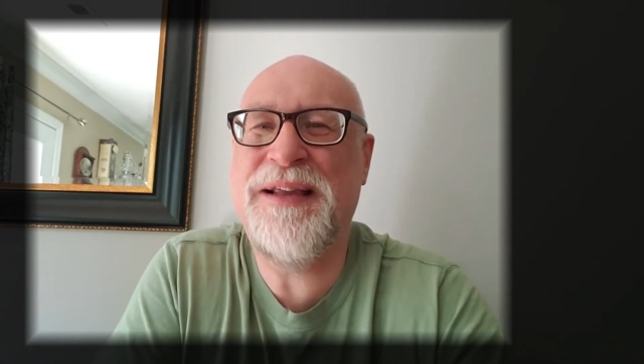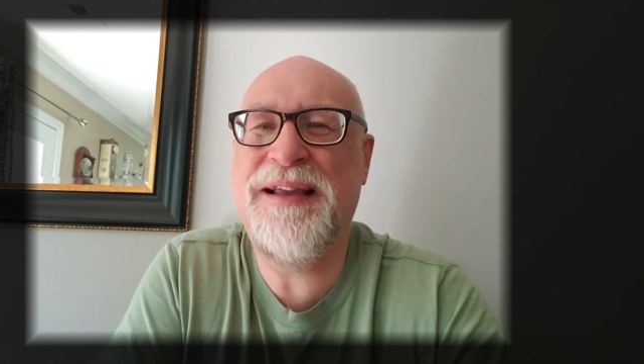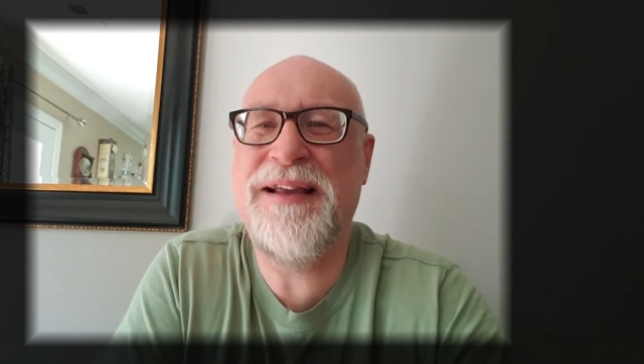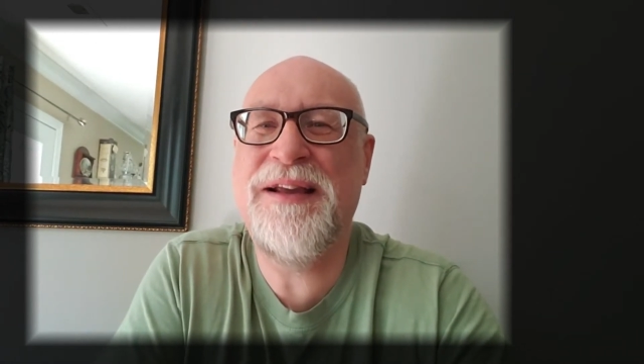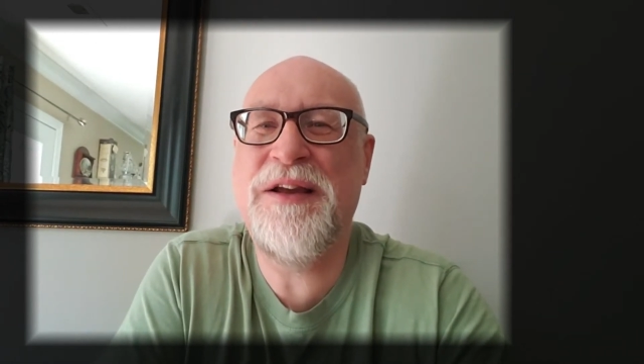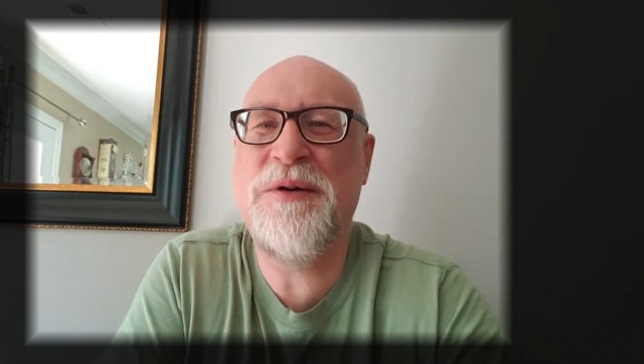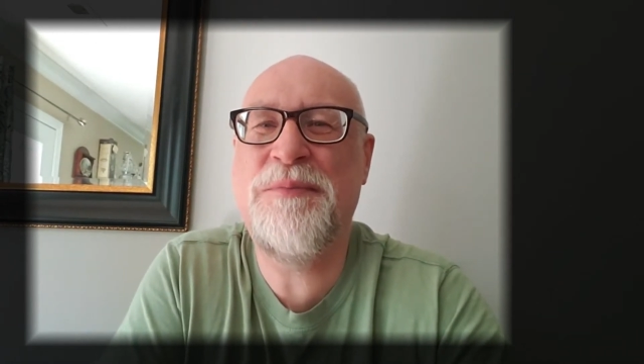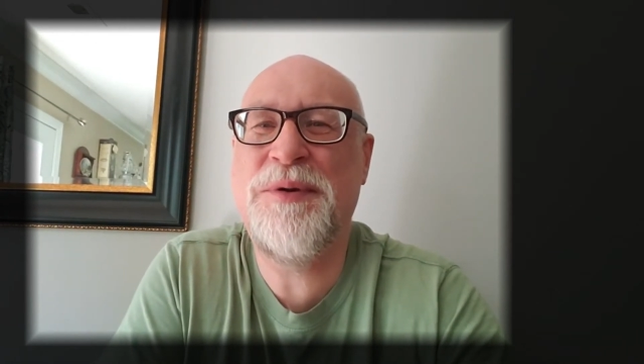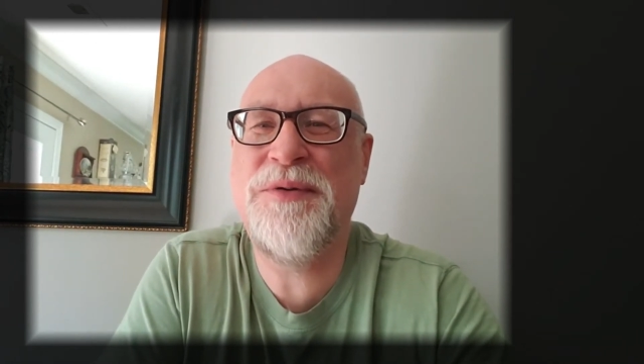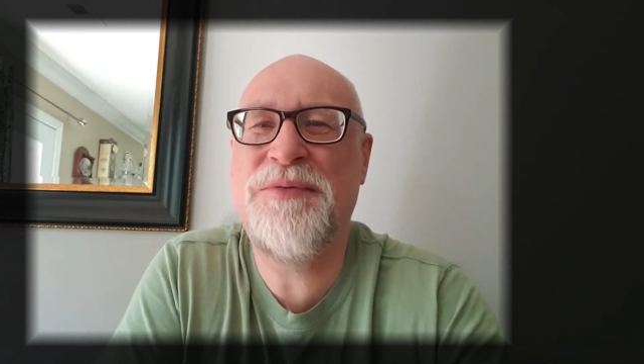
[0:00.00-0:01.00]
I
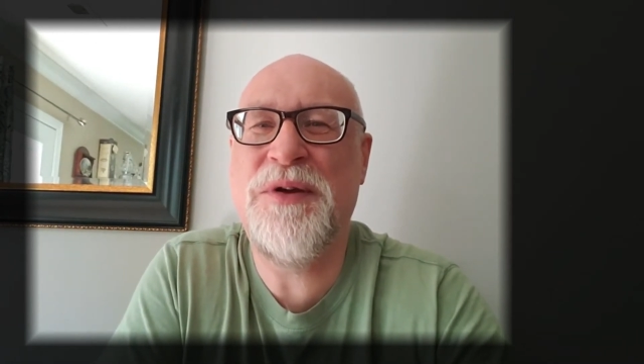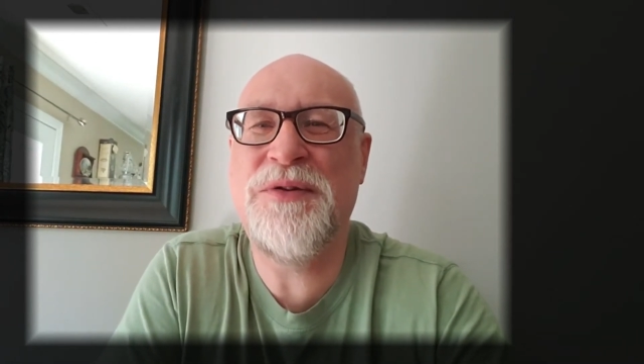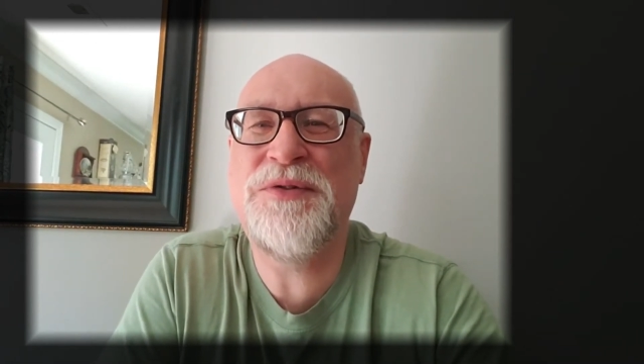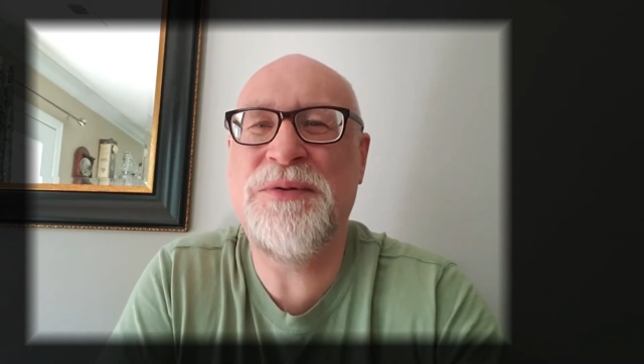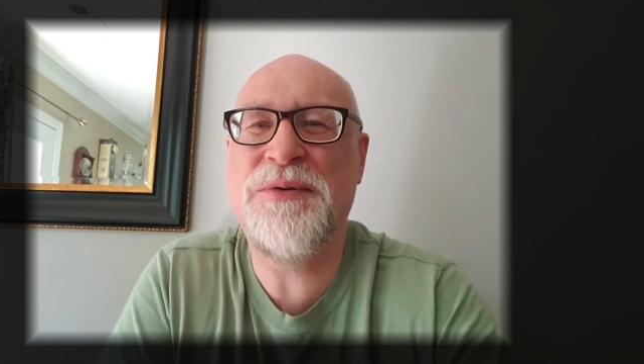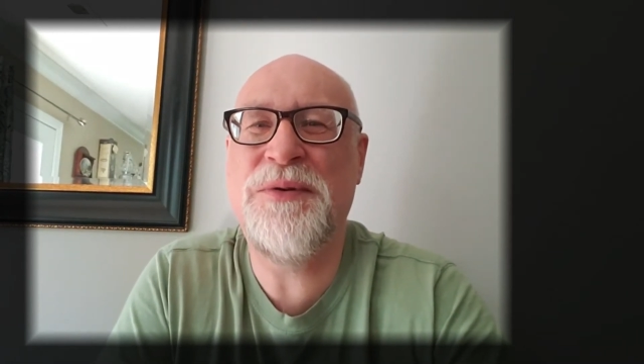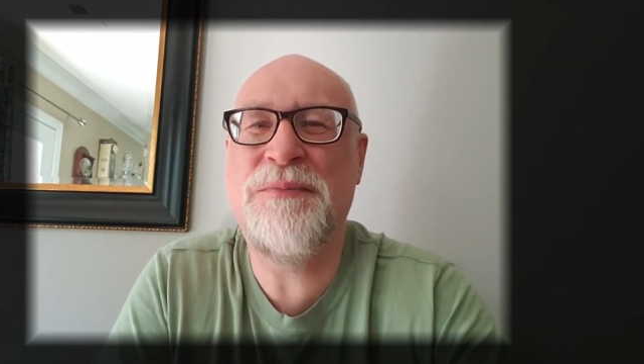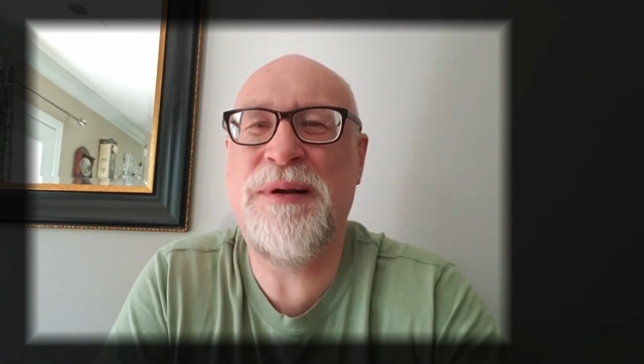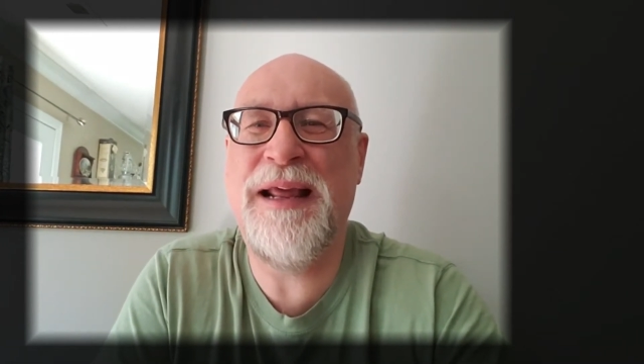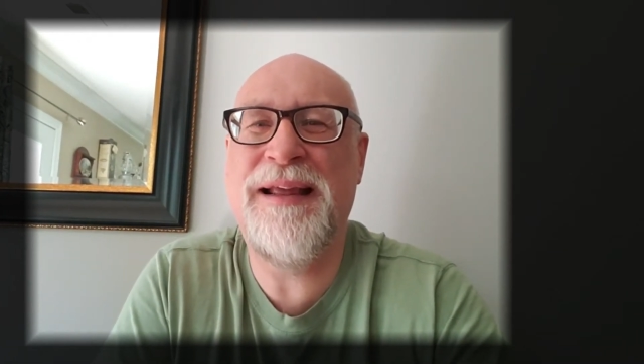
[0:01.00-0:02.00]
hope you've got some good
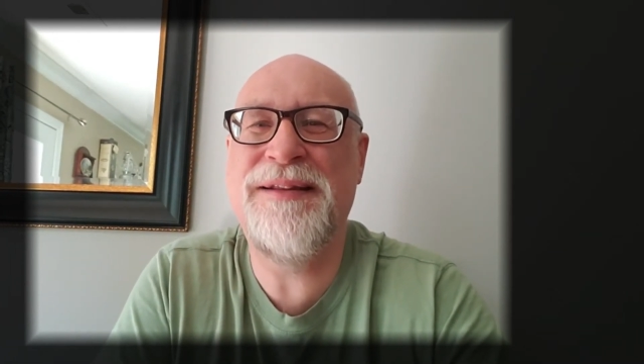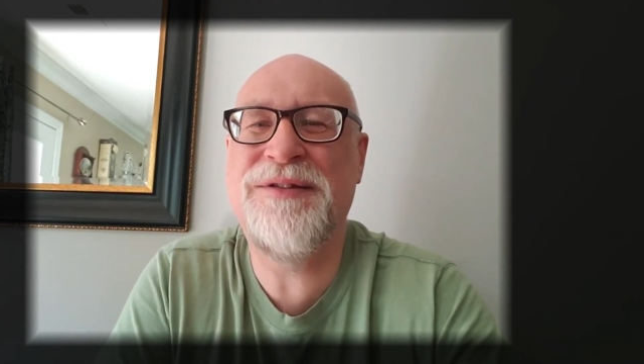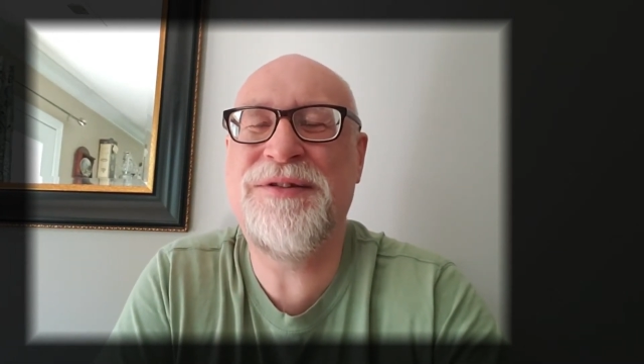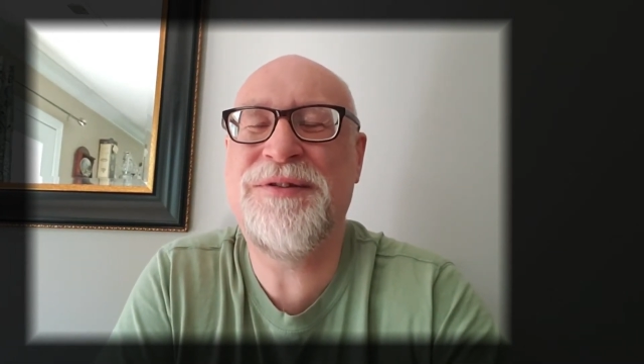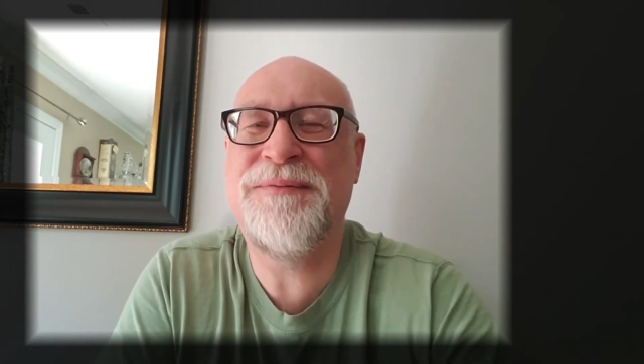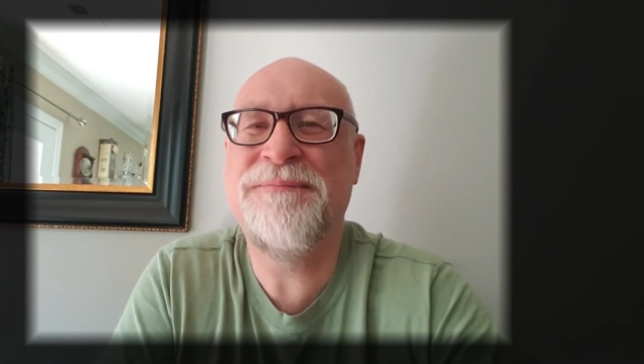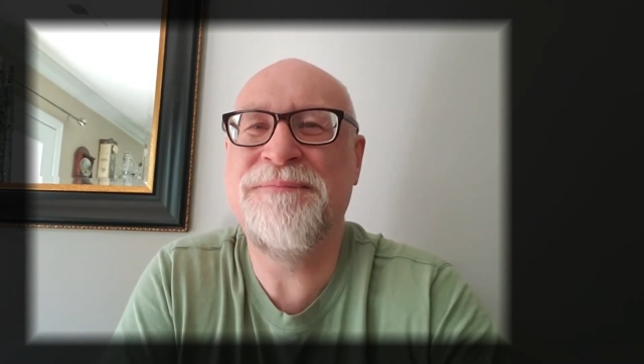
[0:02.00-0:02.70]
plans